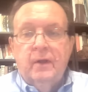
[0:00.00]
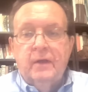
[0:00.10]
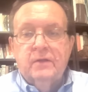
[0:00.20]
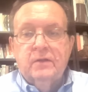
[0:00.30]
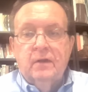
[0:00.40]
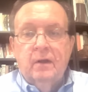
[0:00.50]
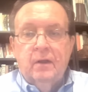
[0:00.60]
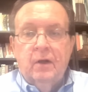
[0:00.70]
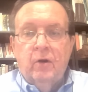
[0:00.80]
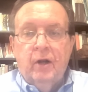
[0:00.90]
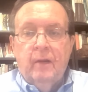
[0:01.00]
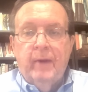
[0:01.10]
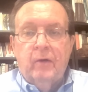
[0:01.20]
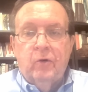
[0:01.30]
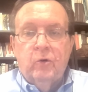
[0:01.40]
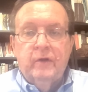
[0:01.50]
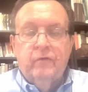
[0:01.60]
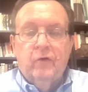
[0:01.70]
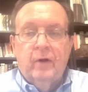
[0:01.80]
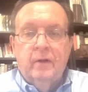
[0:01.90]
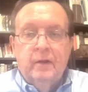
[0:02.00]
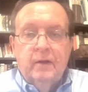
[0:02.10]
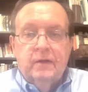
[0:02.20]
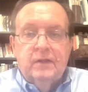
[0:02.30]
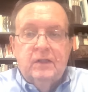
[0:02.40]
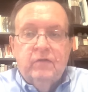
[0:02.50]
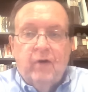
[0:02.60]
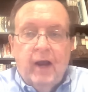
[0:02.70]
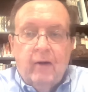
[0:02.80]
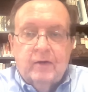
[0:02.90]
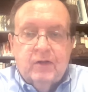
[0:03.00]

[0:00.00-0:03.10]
has uh, you know come out early for a ceasefire.